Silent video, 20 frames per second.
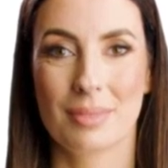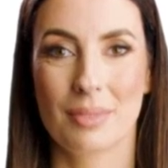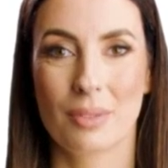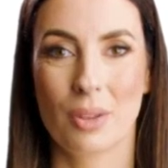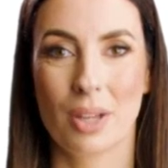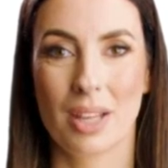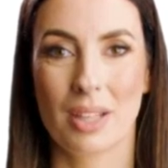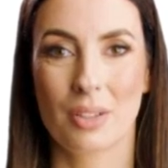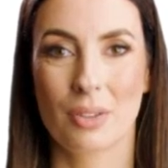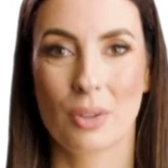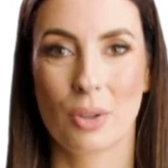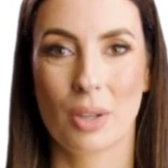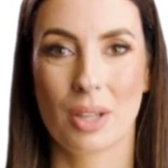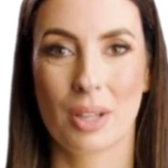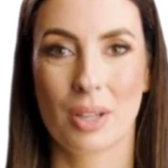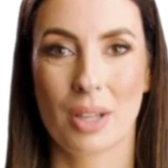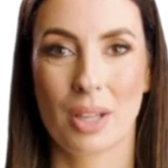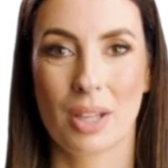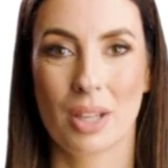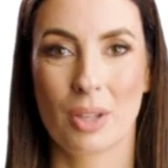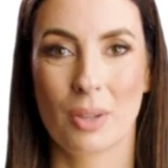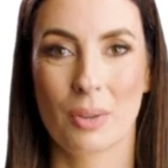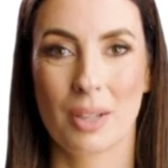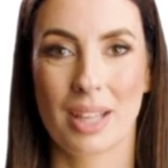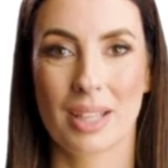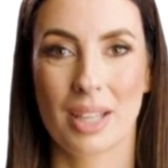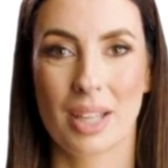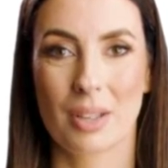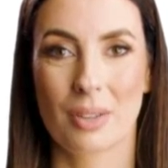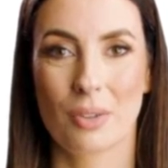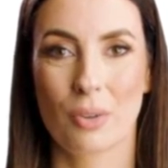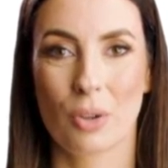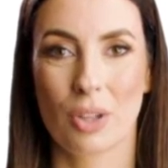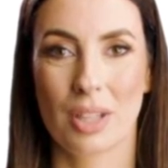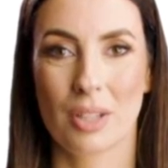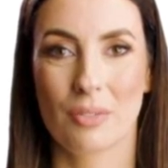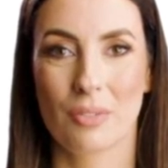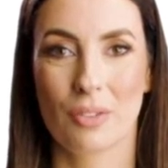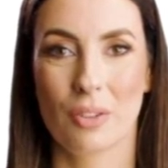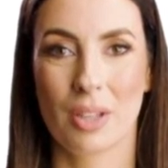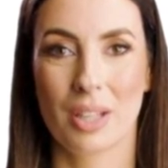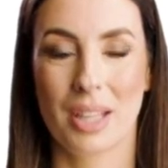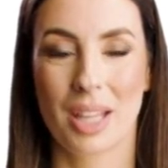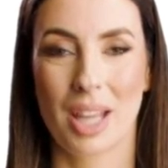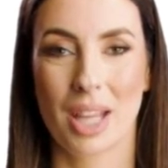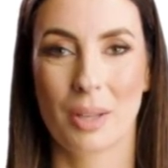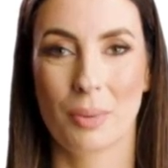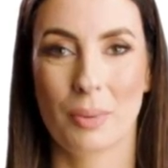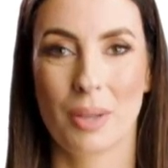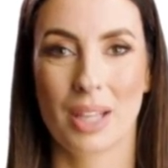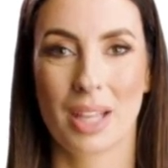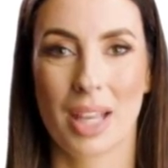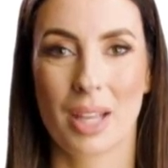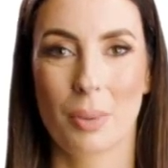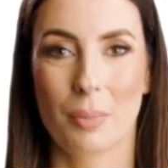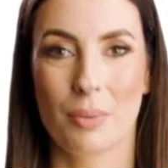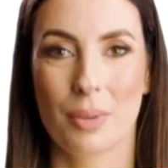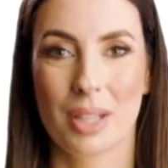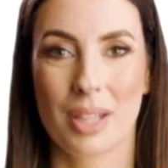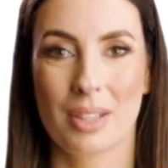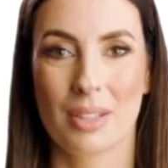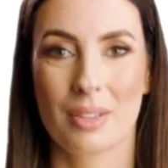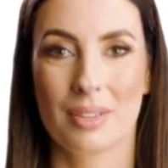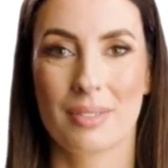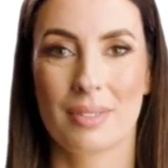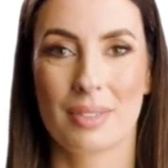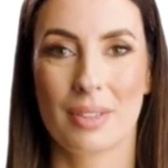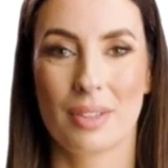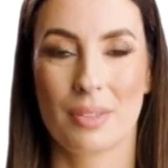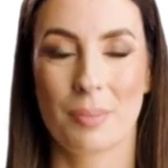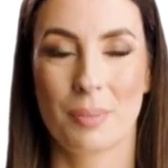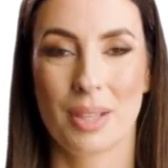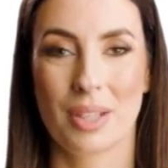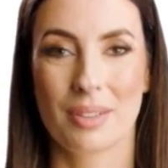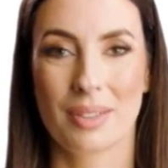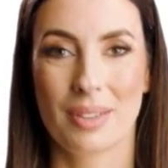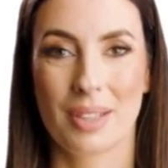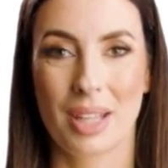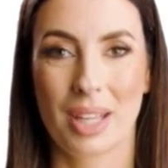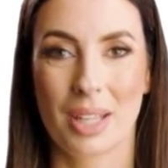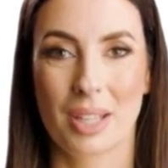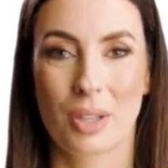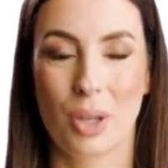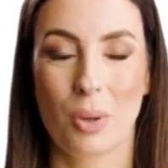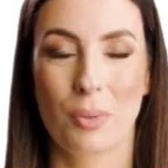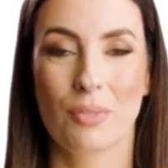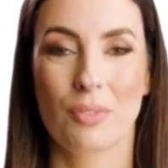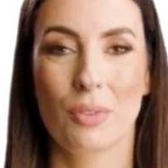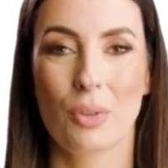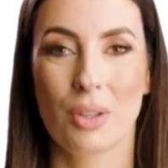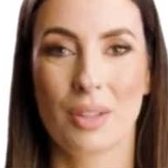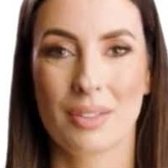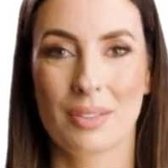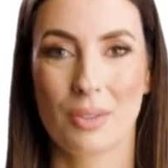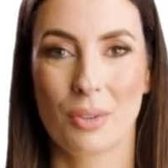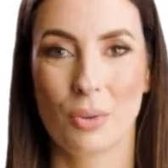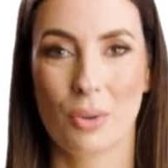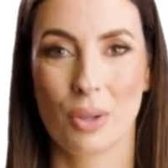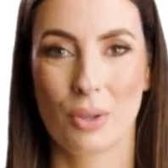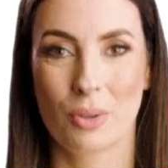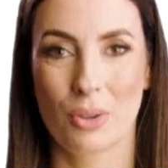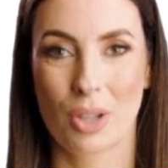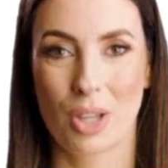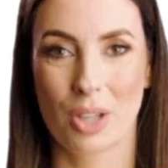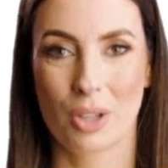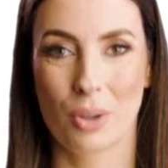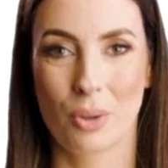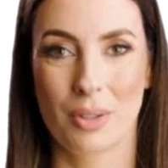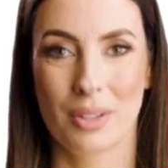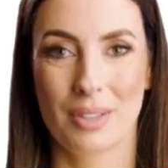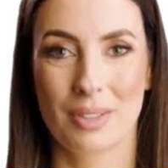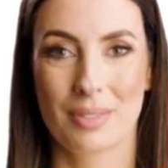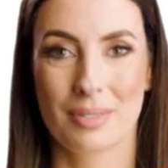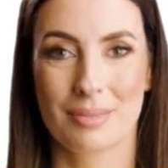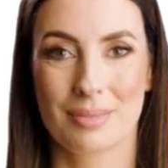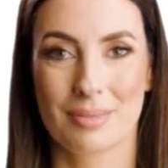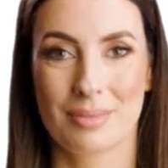Right now, you can get 20 free NBA players just by signing up for a Sorare account.